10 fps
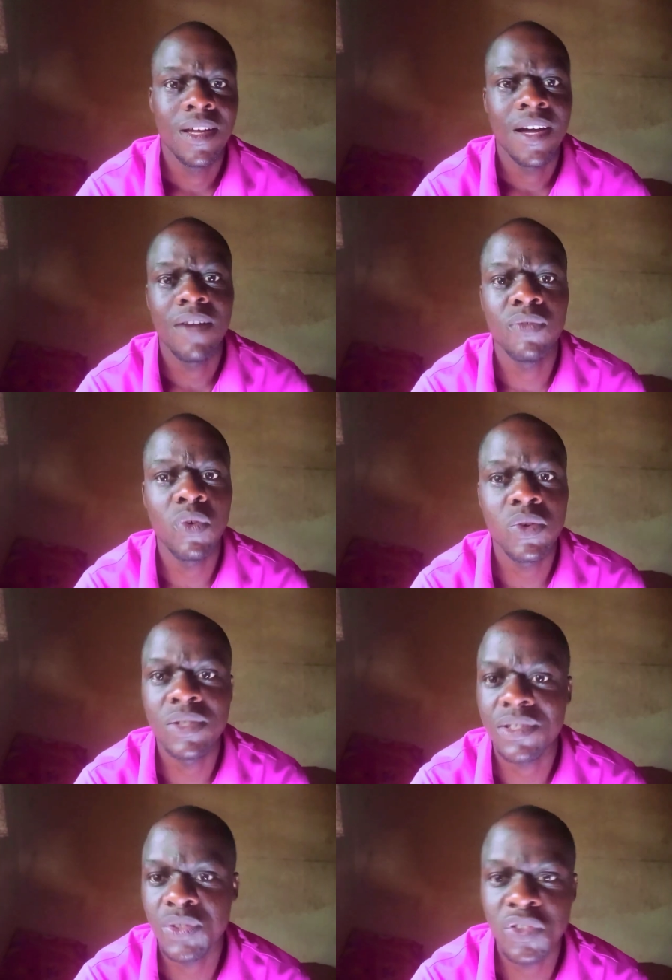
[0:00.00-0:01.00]

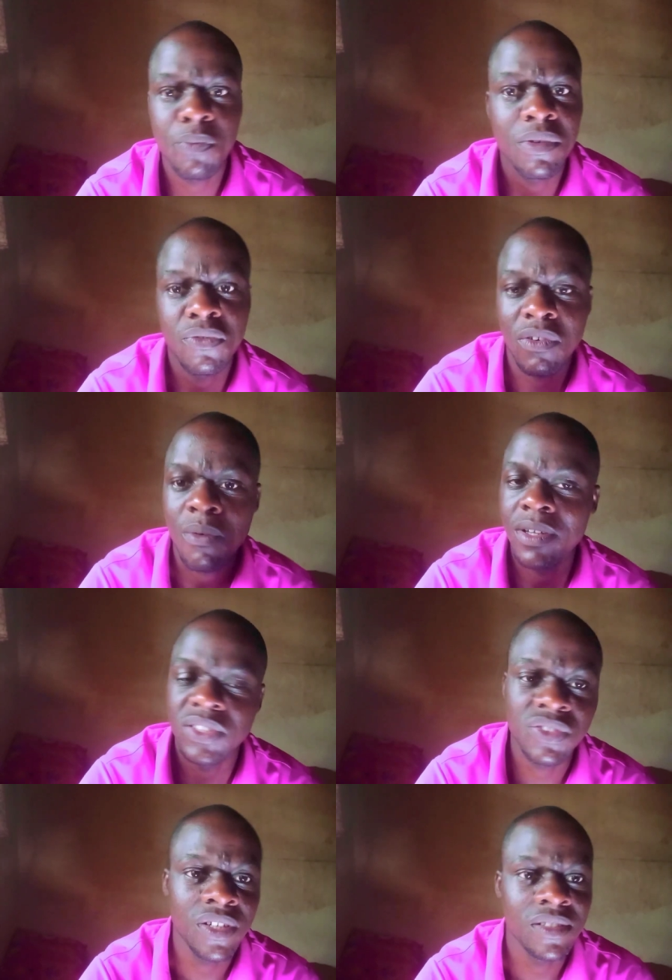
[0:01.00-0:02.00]
Avoid jumping from one
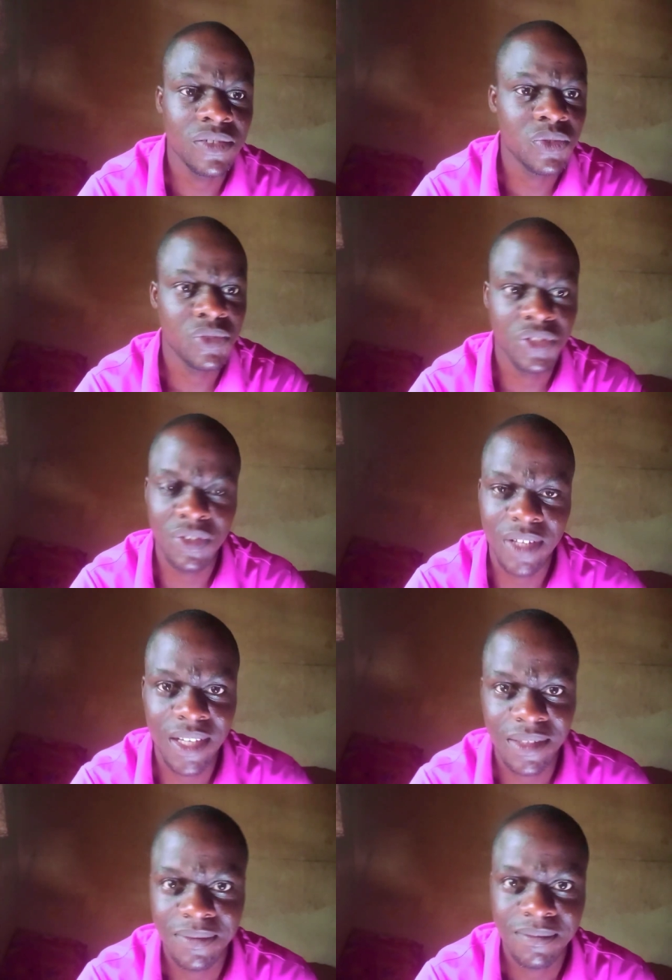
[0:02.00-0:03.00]
trend to the other.
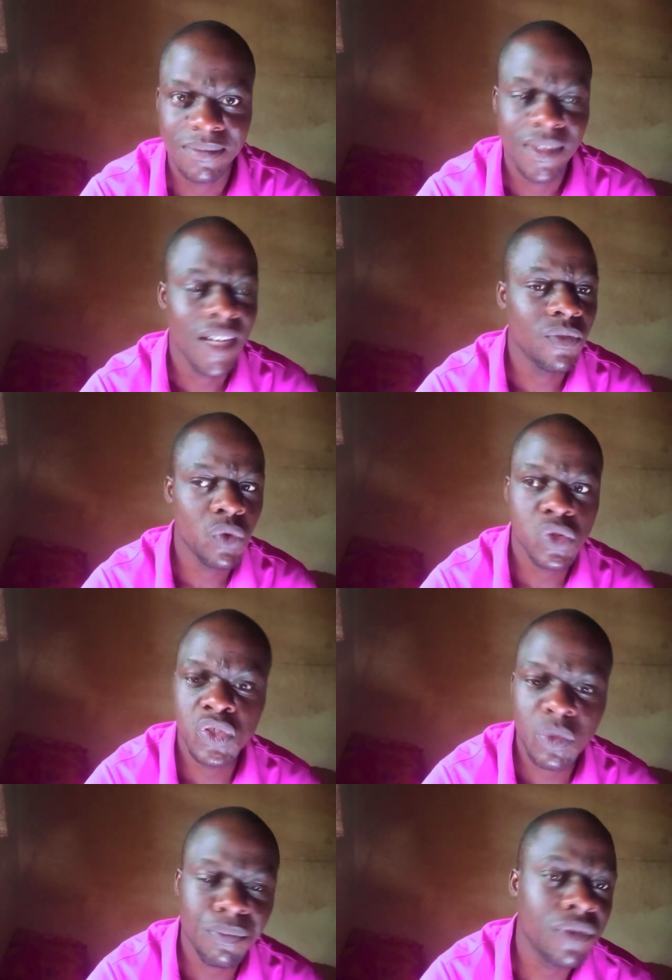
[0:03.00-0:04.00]
Avoid
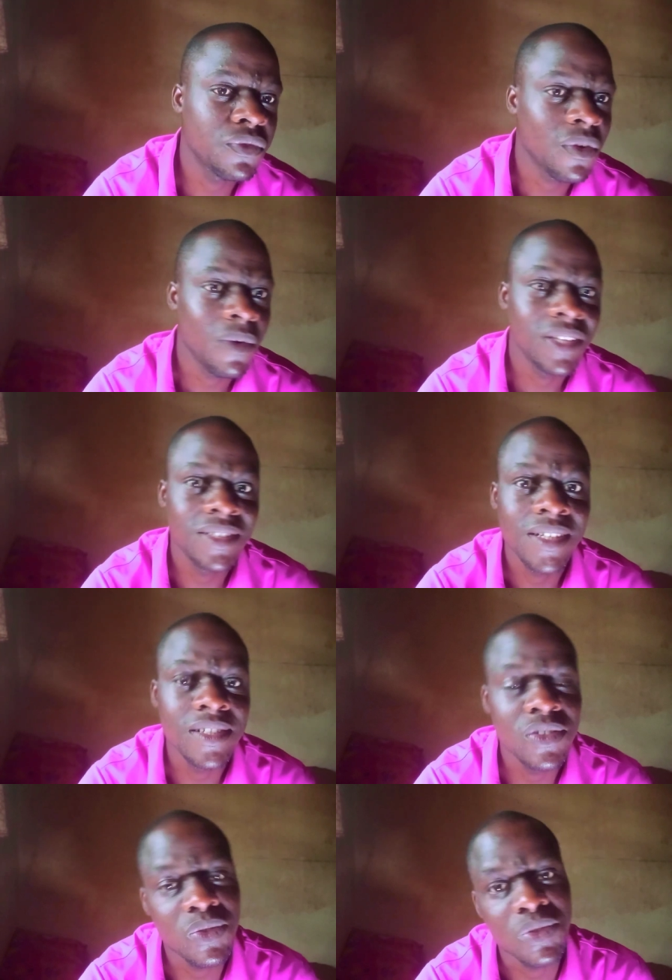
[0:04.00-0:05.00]
jumping from one
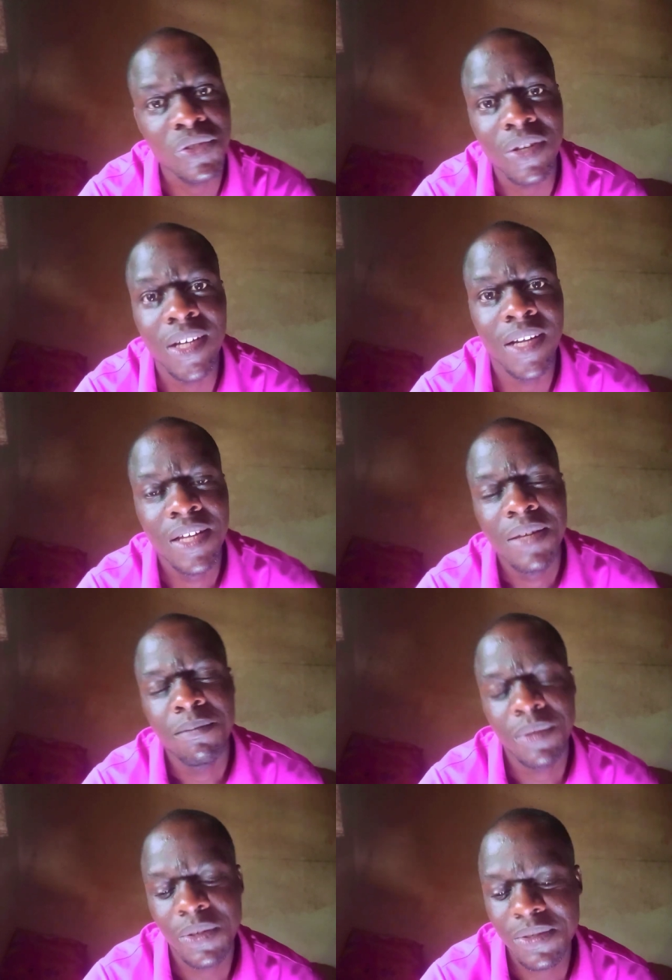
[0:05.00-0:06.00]
trend to the
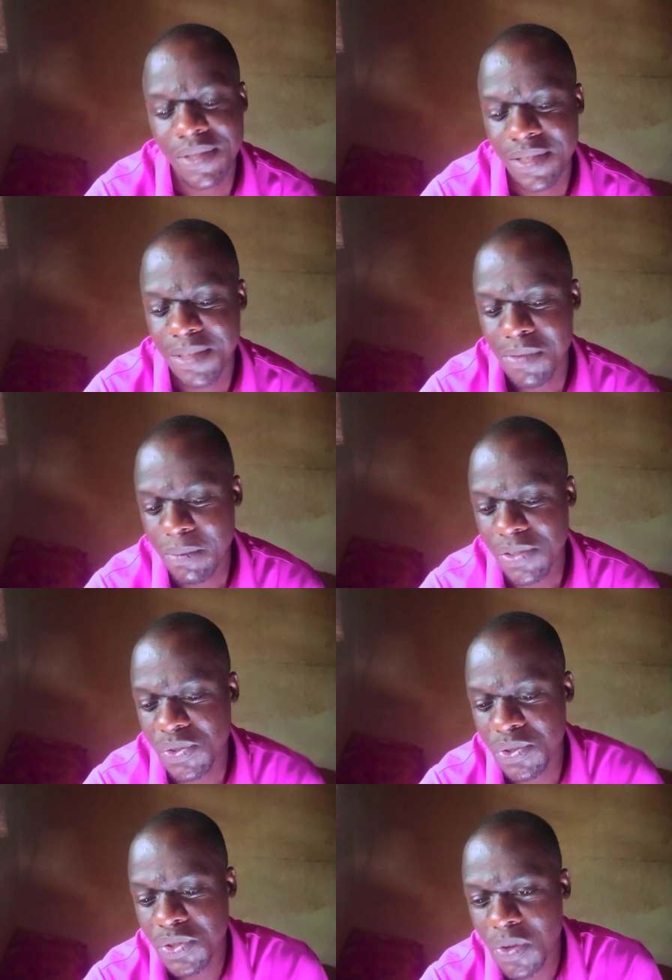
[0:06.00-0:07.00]
other because the moment
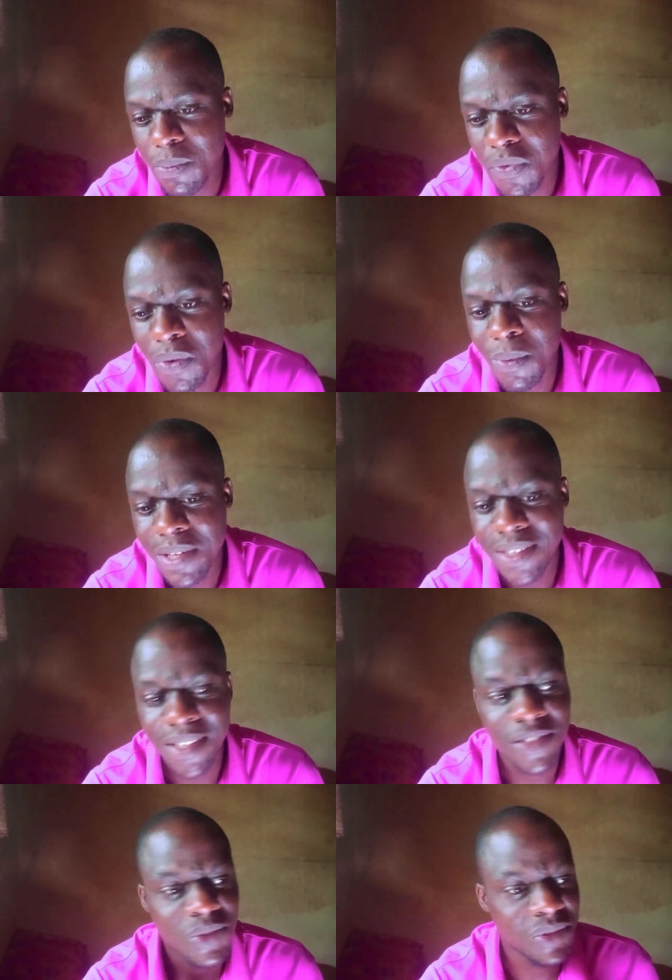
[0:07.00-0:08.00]
you jump from one
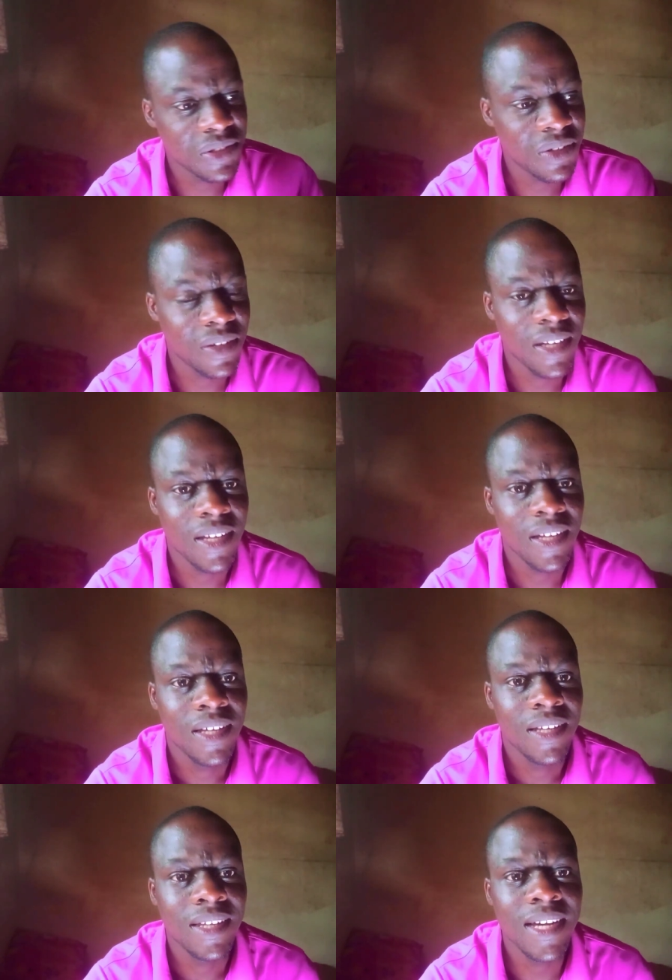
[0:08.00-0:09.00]
trend to the other,
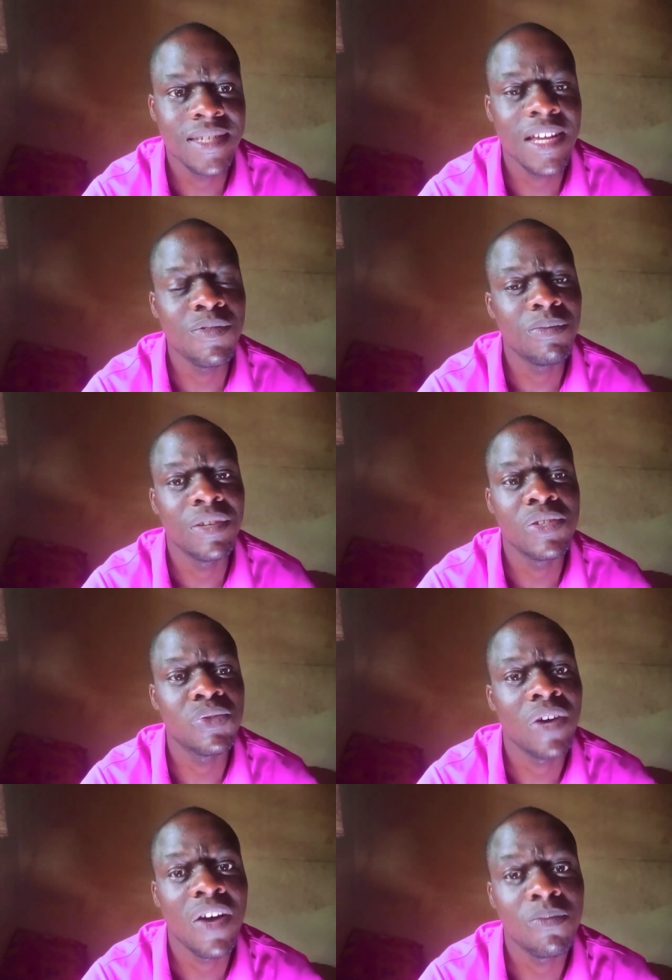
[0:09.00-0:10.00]
that time you begin
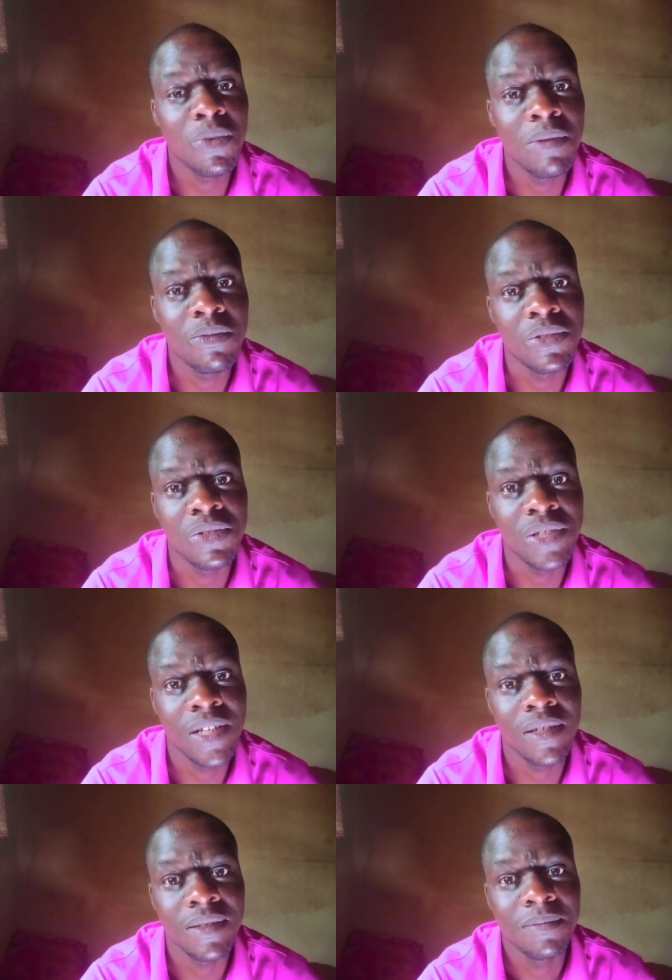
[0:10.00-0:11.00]
to have problem with your
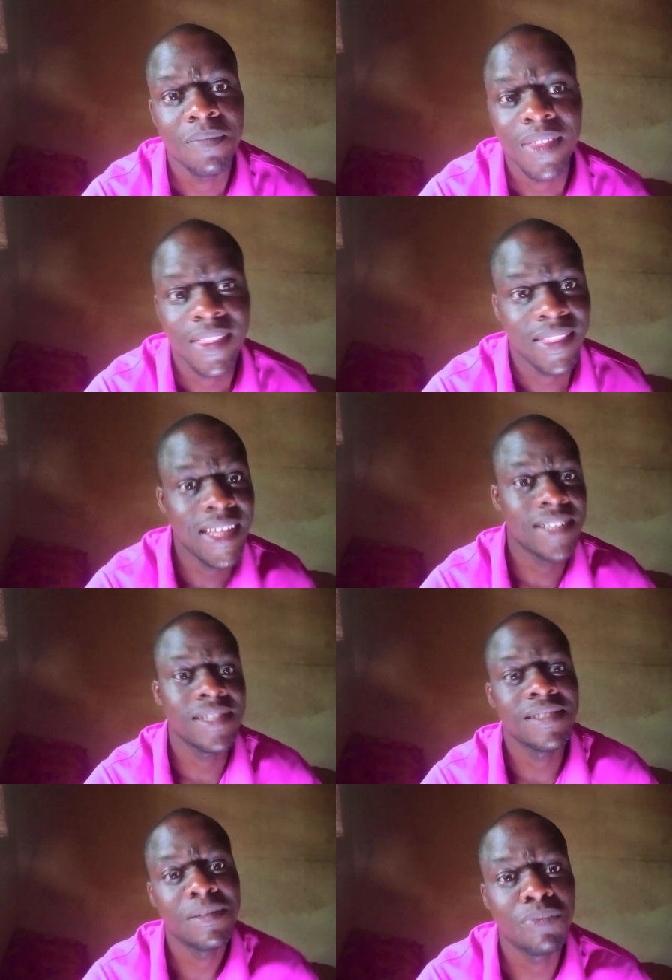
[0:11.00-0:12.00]
channel. That
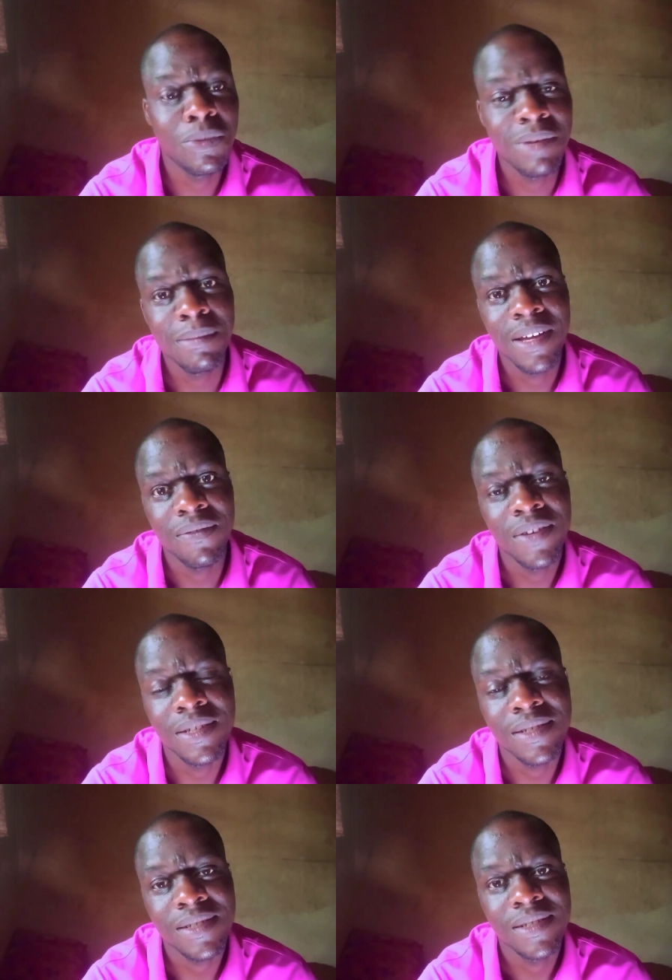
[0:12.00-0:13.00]
is the problem I
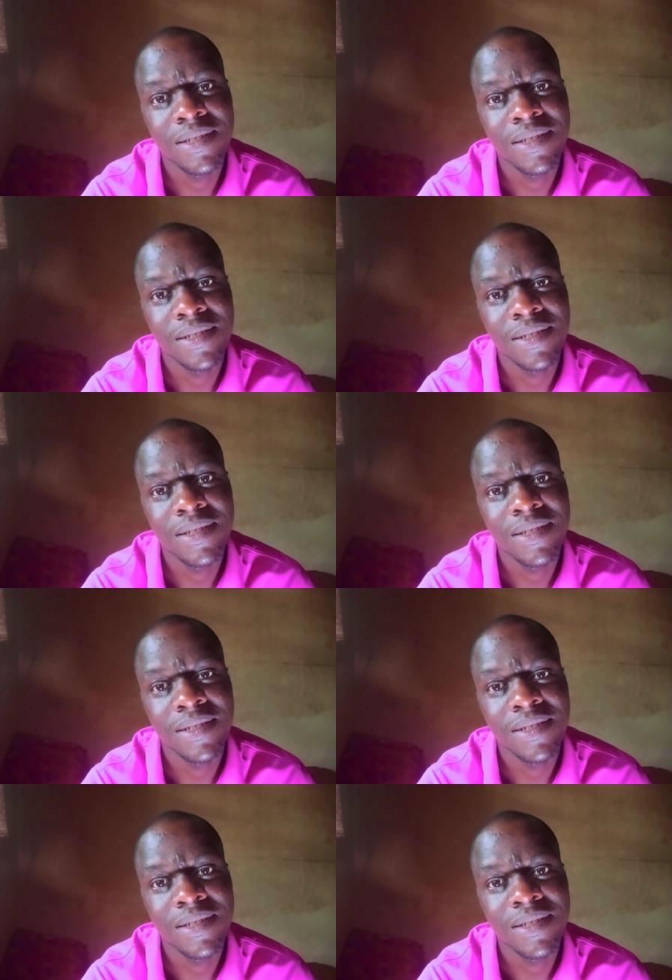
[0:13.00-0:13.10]
faced.